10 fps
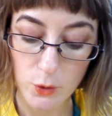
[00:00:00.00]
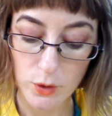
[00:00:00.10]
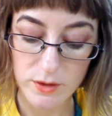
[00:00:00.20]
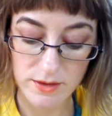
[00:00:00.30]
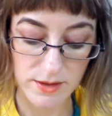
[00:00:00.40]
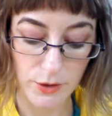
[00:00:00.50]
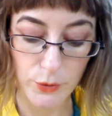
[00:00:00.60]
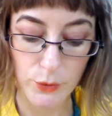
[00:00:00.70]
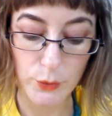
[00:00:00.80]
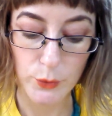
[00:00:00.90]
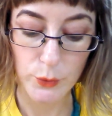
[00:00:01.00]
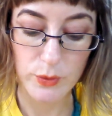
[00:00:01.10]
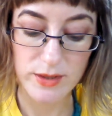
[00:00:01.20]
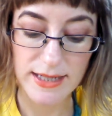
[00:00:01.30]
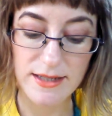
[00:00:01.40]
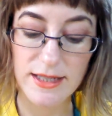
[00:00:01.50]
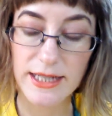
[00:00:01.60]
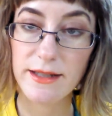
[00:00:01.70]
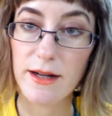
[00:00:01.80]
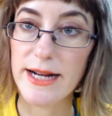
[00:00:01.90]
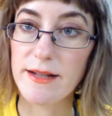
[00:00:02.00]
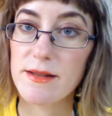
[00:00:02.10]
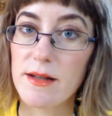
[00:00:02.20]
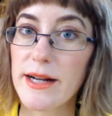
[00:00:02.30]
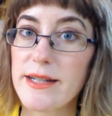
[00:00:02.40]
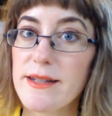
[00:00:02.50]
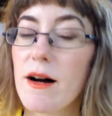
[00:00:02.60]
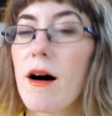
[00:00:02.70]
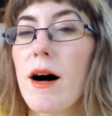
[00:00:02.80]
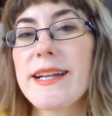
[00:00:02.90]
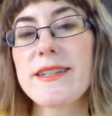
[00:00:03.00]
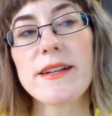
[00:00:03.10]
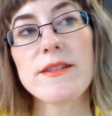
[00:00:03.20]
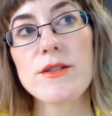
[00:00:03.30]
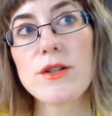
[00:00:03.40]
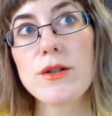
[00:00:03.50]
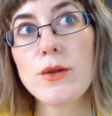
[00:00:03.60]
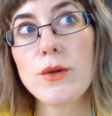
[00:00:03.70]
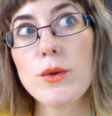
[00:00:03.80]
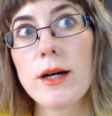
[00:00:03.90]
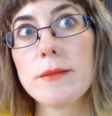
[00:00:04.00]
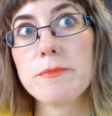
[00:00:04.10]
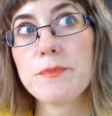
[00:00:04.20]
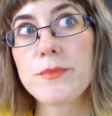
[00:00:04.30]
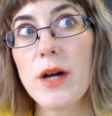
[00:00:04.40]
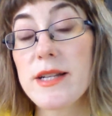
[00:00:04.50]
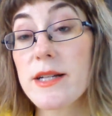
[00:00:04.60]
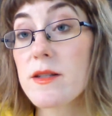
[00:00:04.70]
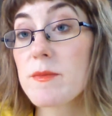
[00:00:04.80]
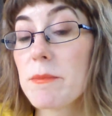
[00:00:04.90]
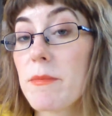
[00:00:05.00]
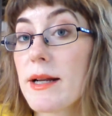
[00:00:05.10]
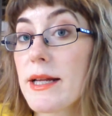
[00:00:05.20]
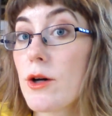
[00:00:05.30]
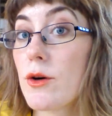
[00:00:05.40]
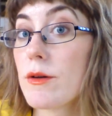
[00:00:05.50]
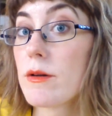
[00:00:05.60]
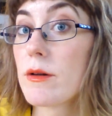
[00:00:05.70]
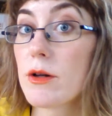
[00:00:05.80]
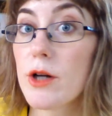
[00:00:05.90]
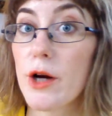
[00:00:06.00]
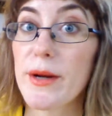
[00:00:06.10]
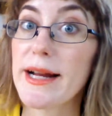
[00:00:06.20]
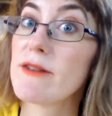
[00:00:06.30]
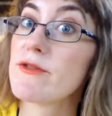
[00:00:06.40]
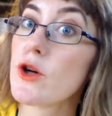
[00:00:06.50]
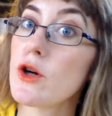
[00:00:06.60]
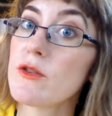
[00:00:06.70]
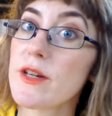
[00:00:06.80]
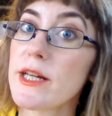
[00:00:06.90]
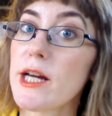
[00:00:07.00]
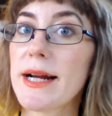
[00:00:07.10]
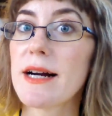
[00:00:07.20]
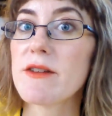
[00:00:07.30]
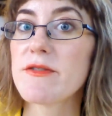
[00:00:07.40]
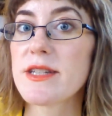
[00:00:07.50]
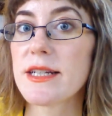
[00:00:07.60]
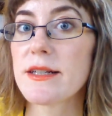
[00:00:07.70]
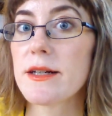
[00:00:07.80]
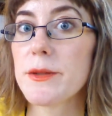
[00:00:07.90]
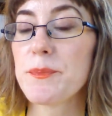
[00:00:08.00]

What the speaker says: So Saturday nights, I tend to spend money on going out for coffee, going out for dinner.